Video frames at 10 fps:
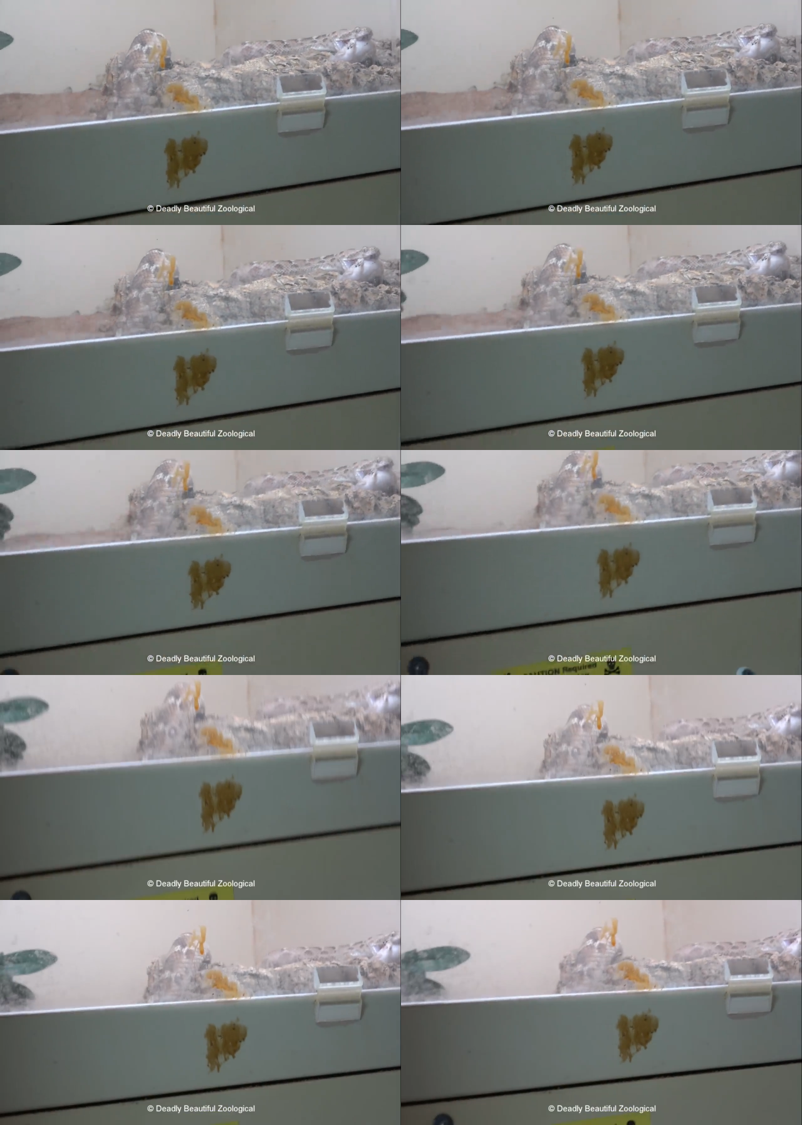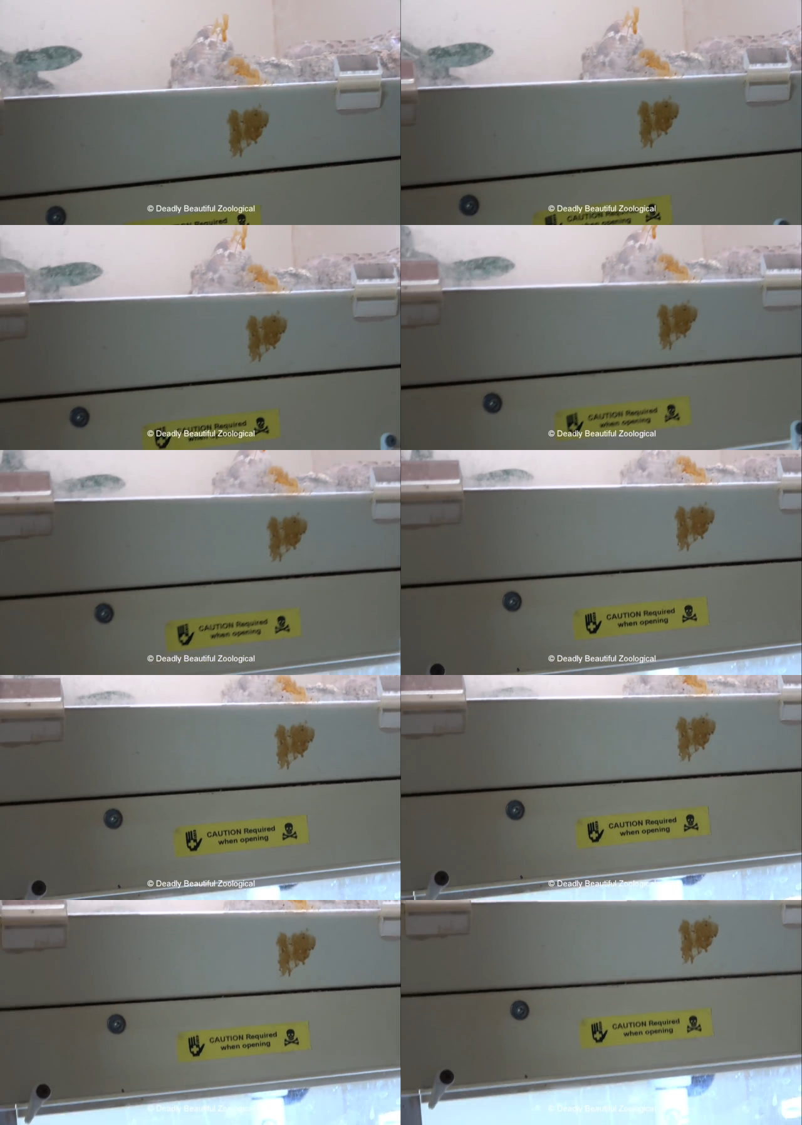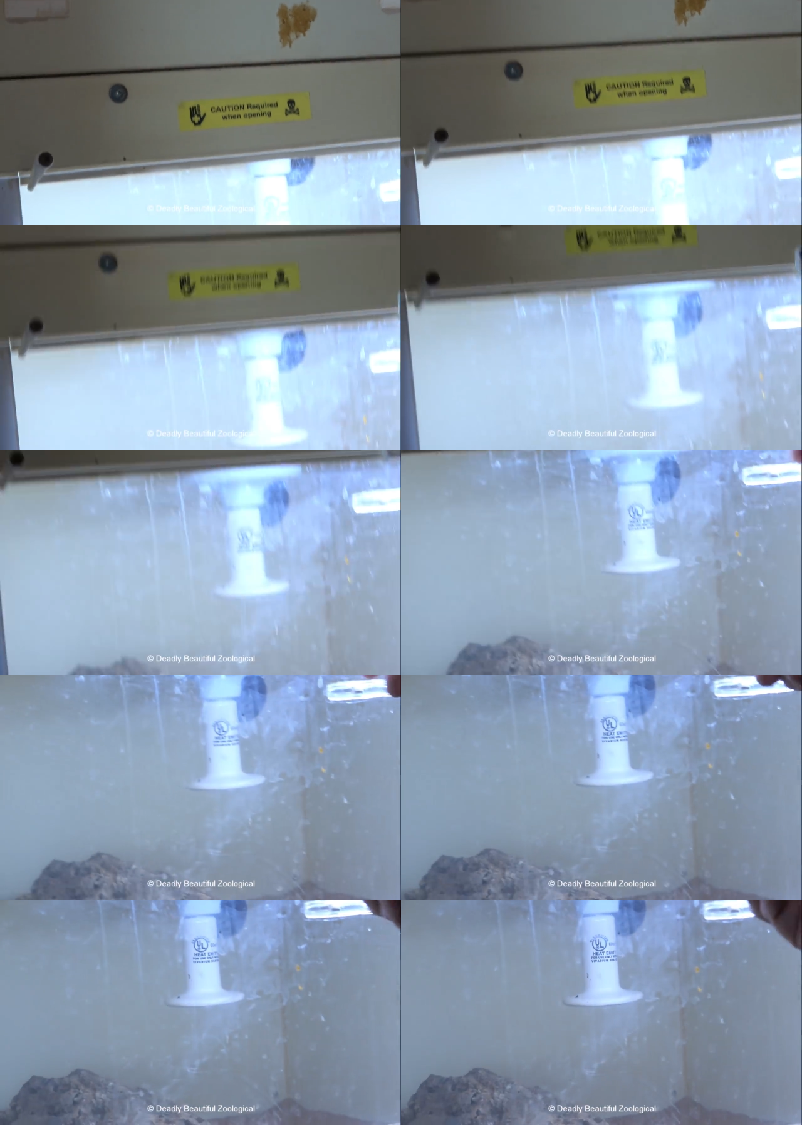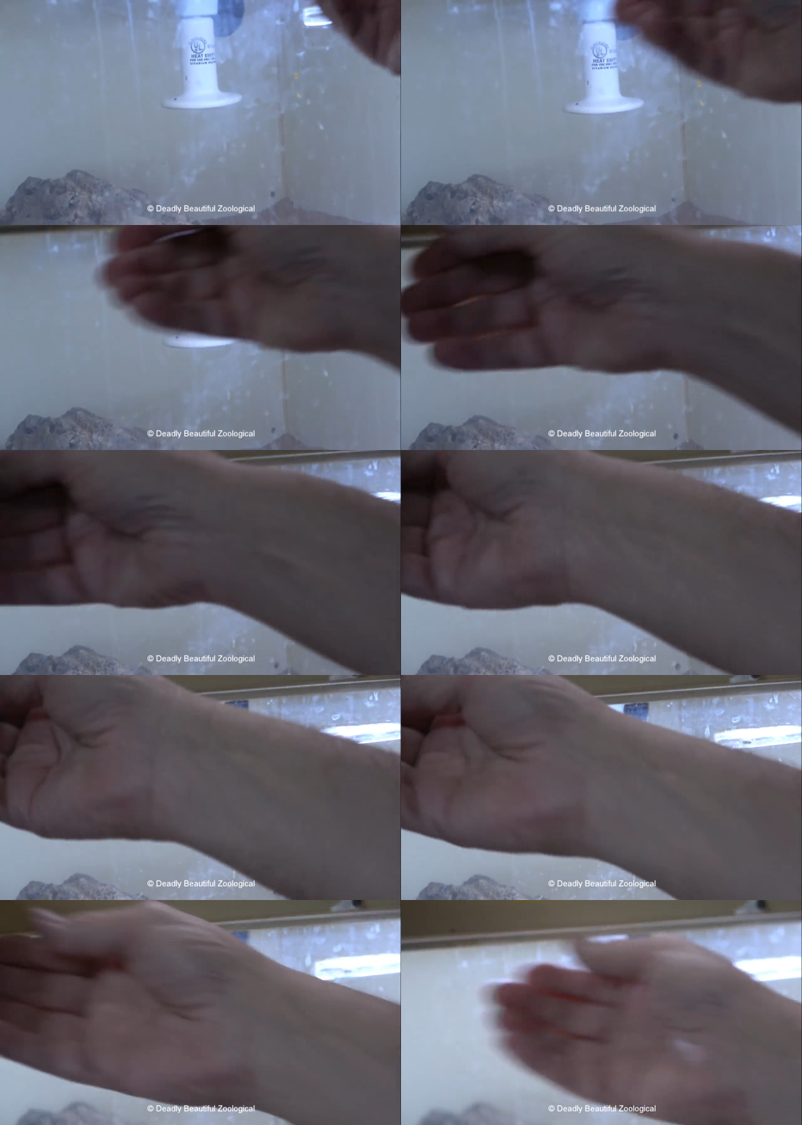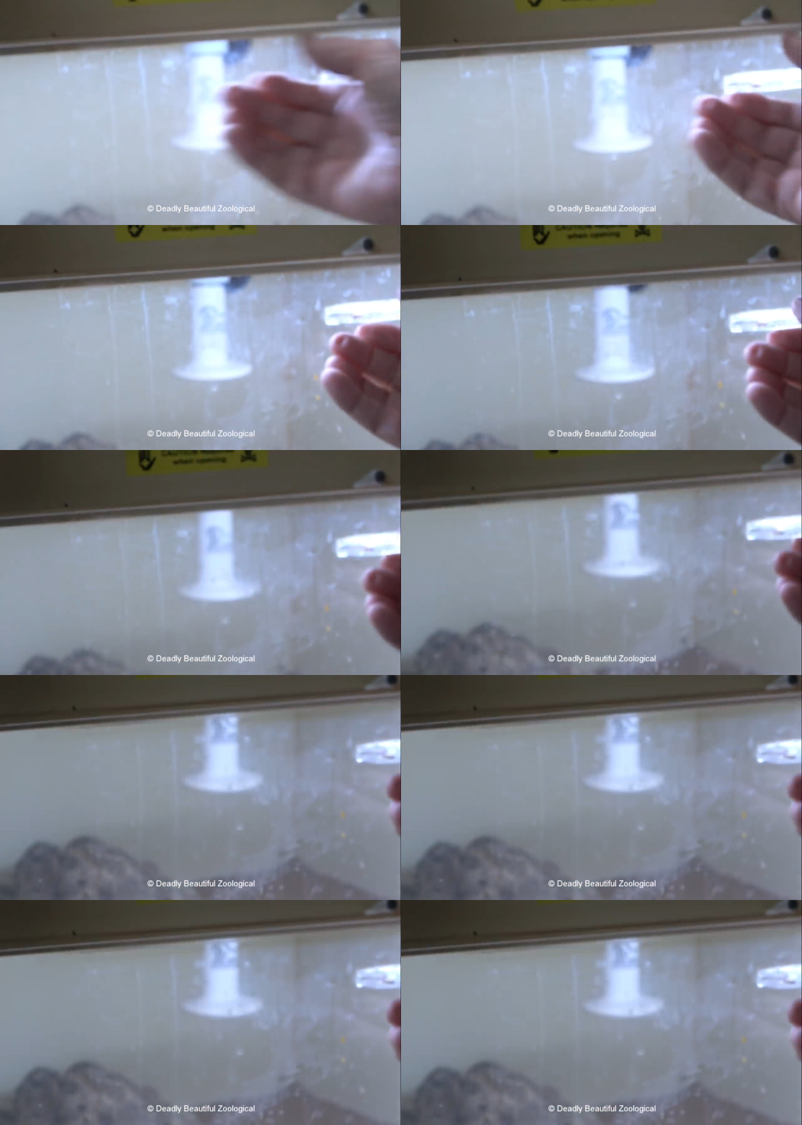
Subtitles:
(no speaker visible)